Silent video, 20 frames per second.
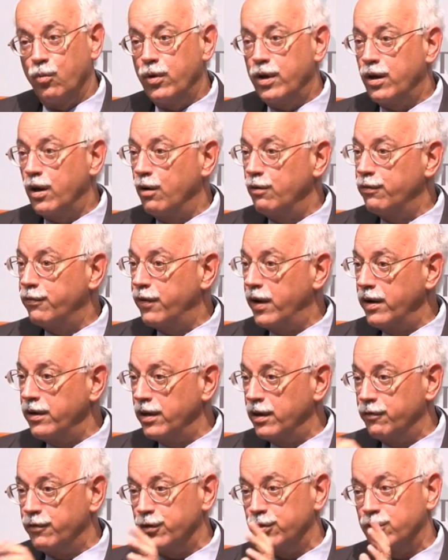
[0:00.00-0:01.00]
We don't
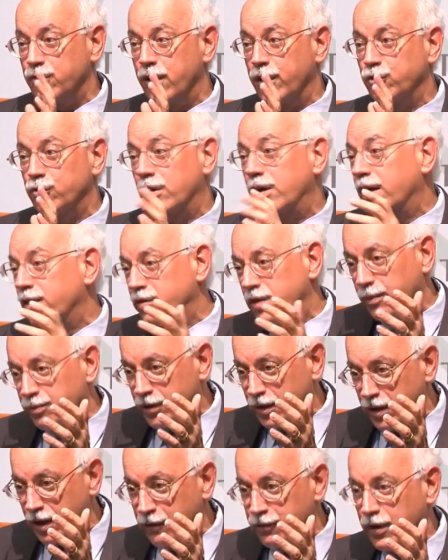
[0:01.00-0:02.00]
fund infrastructure
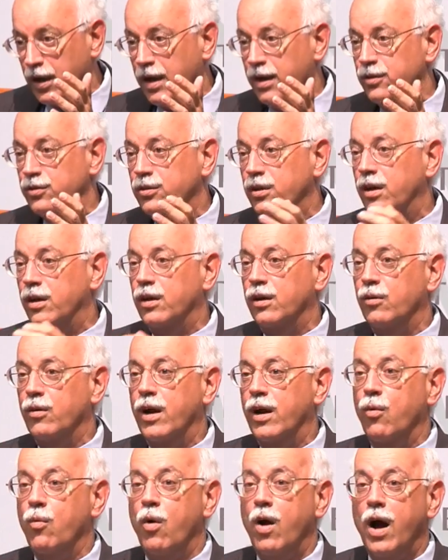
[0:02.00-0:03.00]
except in Afghanistan and
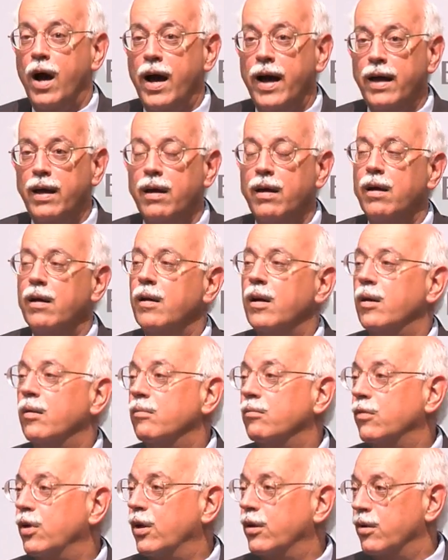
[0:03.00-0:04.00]
Iraq. Why?
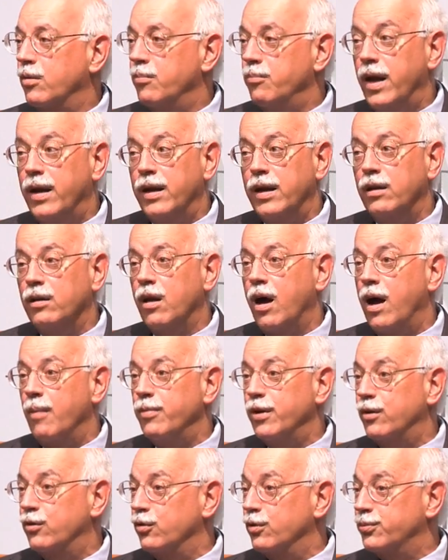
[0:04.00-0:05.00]
Well, there are many
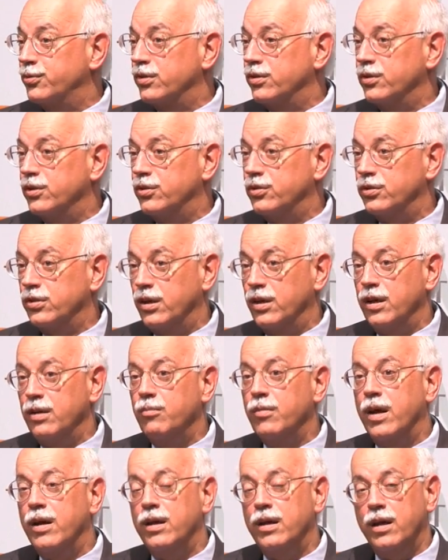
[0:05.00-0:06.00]
lobby groups in this city,
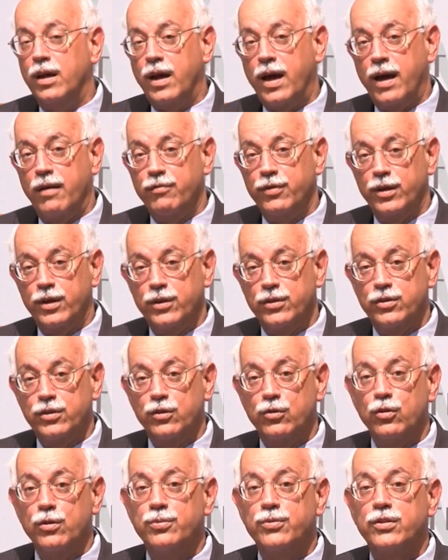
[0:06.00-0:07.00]
many
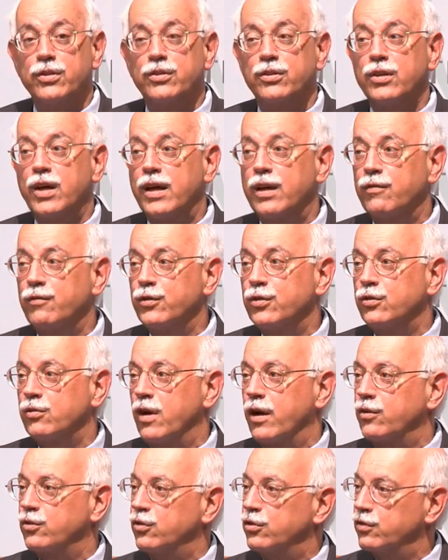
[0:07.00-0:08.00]
advocacy groups that say
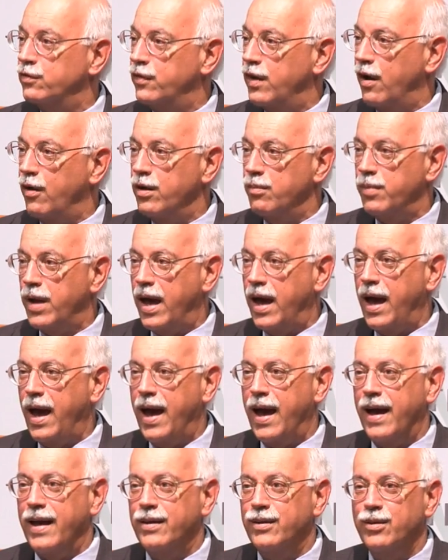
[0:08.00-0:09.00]
infrastructure is very
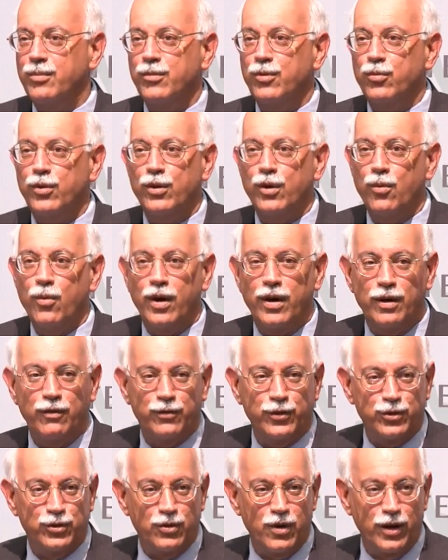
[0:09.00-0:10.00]
bad. I mean, we don't want
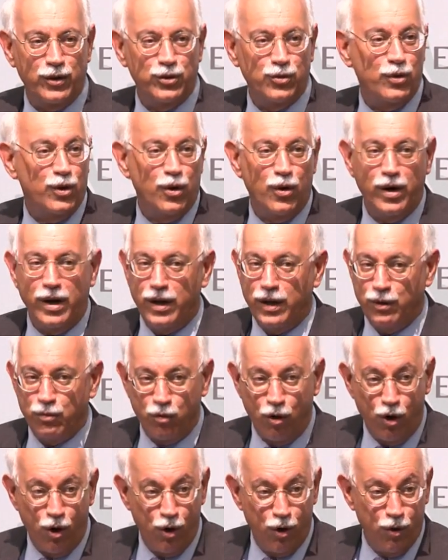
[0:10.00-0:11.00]
infrastructure. We don't want any
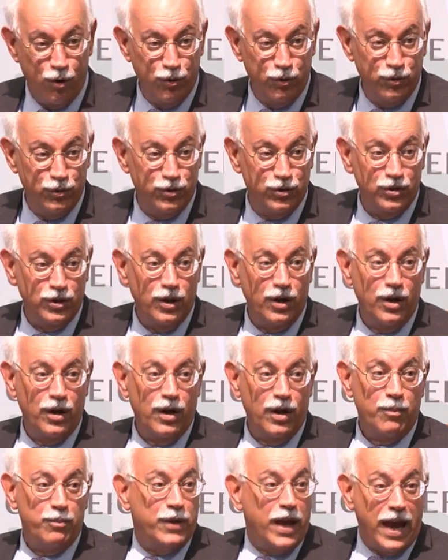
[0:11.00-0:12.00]
roads.
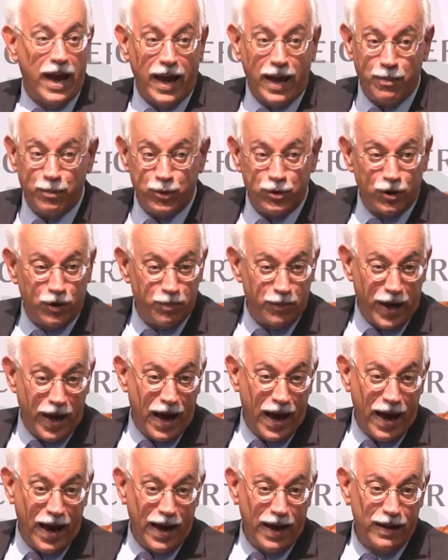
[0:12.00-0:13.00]
Dams are
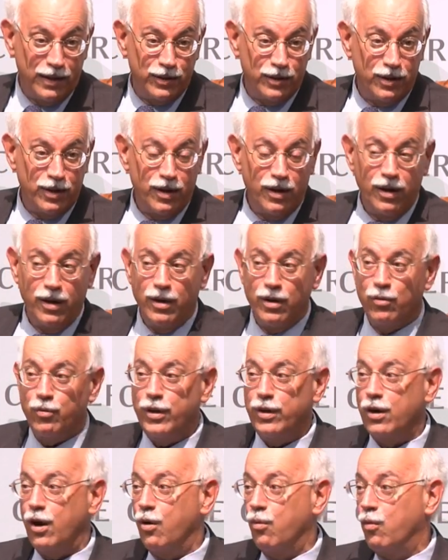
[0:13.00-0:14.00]
bad.
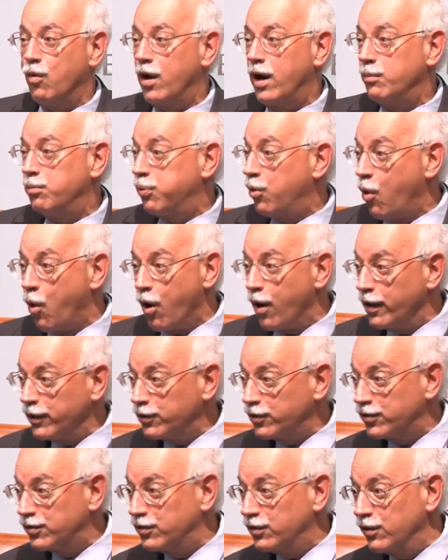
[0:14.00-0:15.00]
We don't want
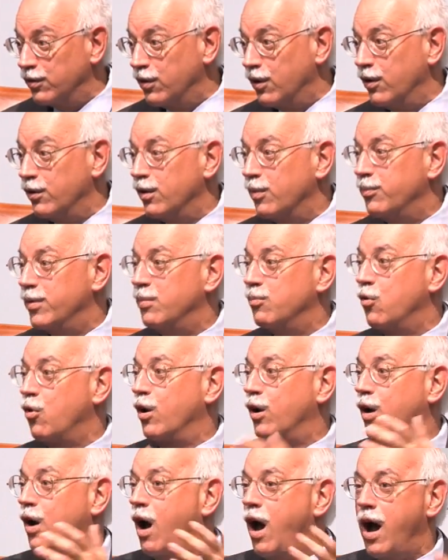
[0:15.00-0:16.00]
ports. You know, there'll be
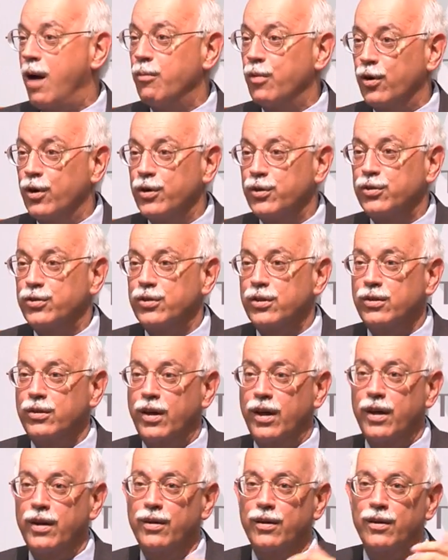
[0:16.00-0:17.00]
more commerce and
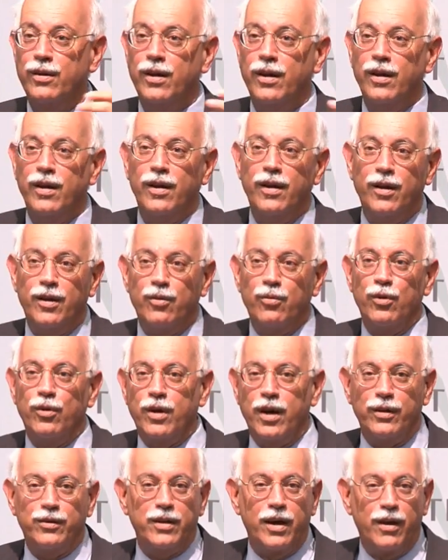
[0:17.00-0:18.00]
then We'll
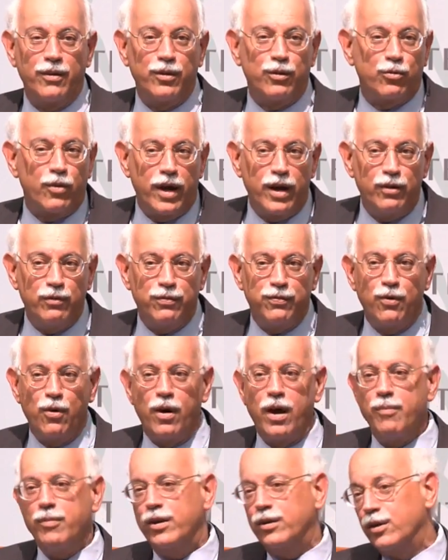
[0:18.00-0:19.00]
cut down the
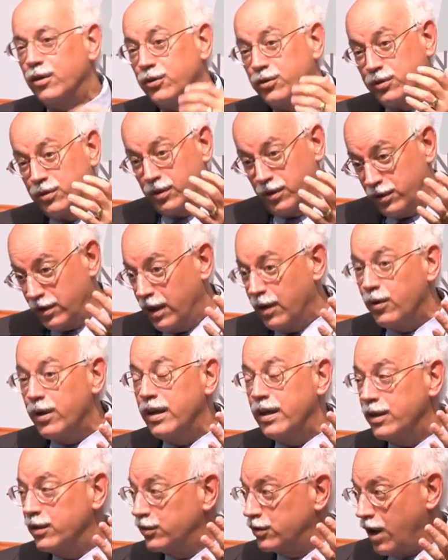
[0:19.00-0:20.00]
rainforests. I mean, there's, there
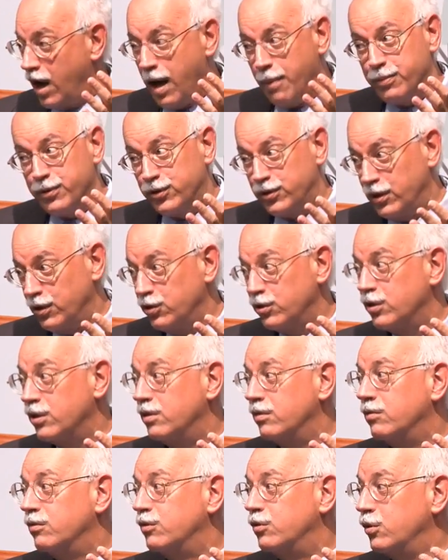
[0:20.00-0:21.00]
is
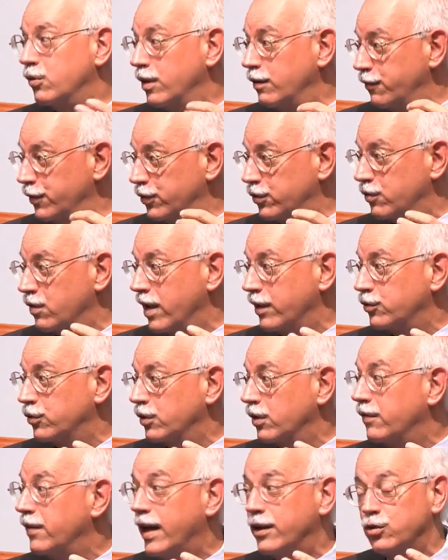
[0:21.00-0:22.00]
opposition to
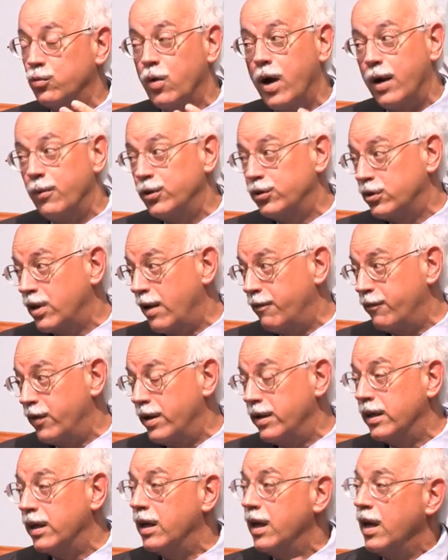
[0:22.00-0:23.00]
infrastructure, and that's why we stopped
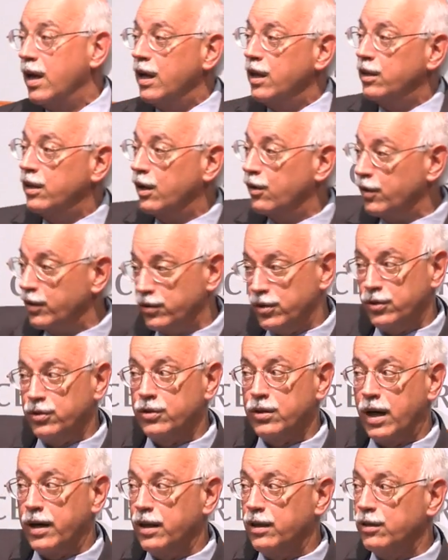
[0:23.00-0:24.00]
funding it. There is a
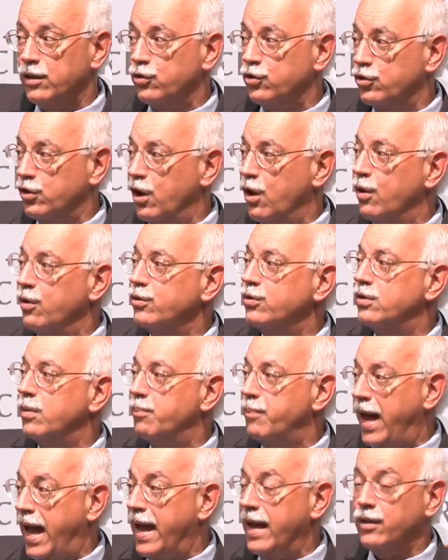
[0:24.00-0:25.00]
study that shows
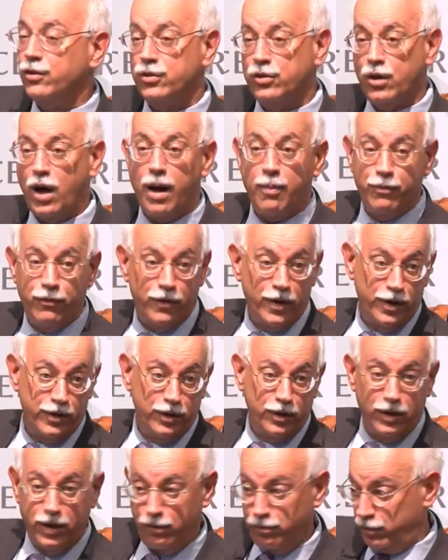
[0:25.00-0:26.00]
the banks stopped
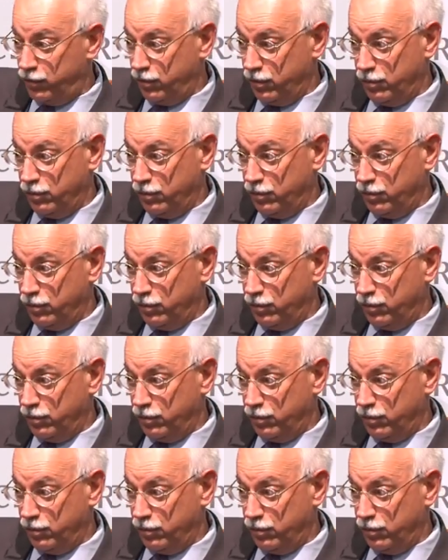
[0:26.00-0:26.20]
funding, the